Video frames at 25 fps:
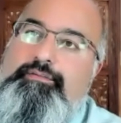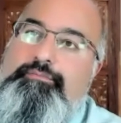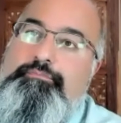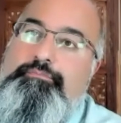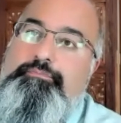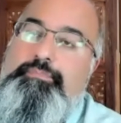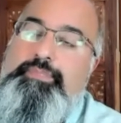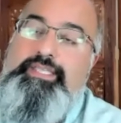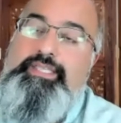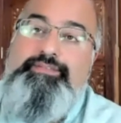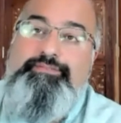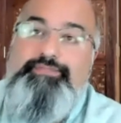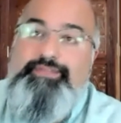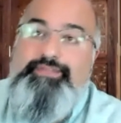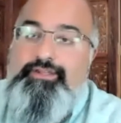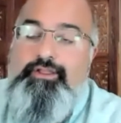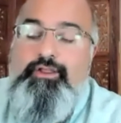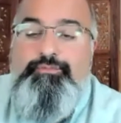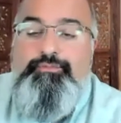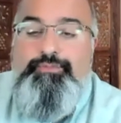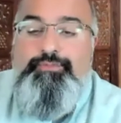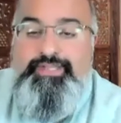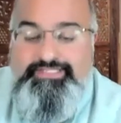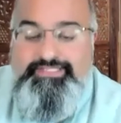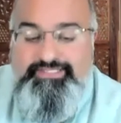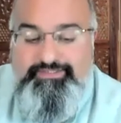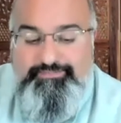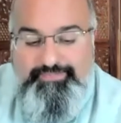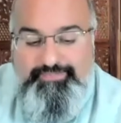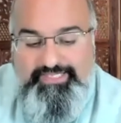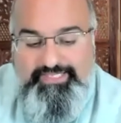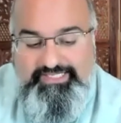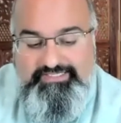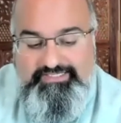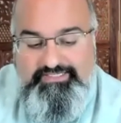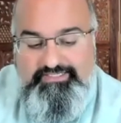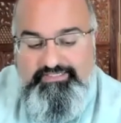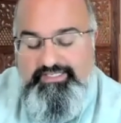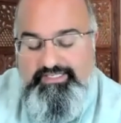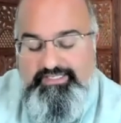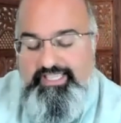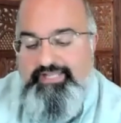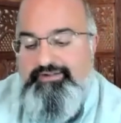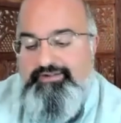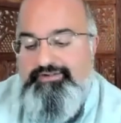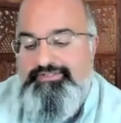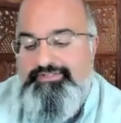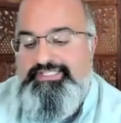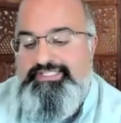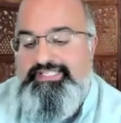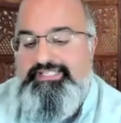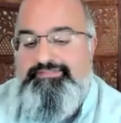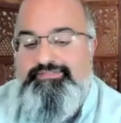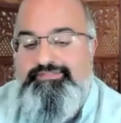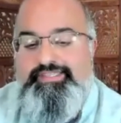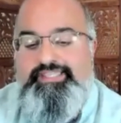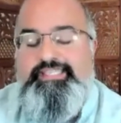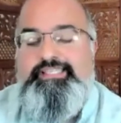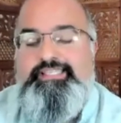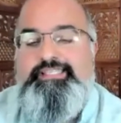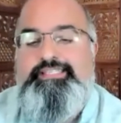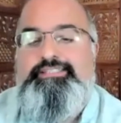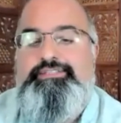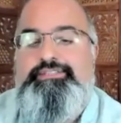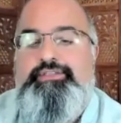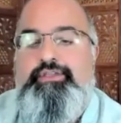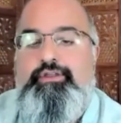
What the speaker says: Even our resumes and our CVs